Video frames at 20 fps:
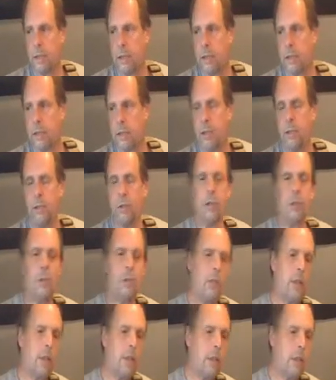So you can
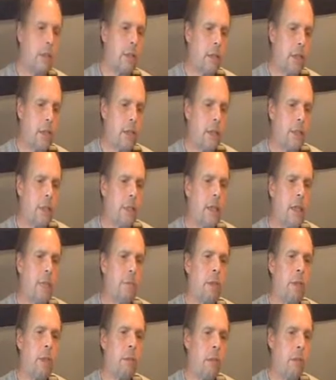see that the
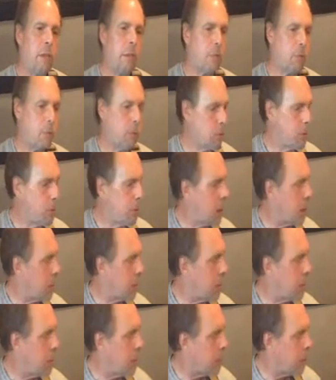naming of the intervals
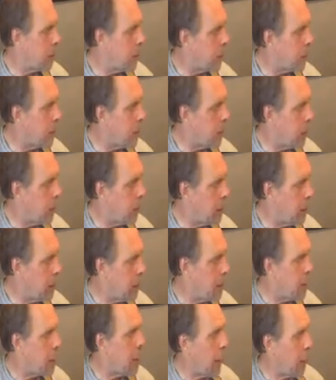becomes in a way
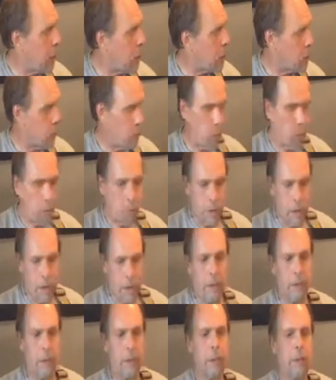detached from
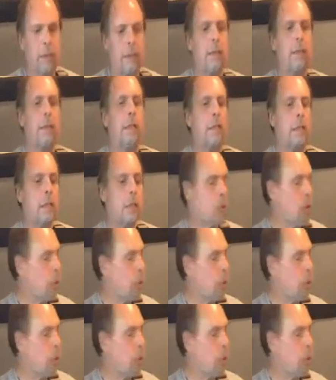its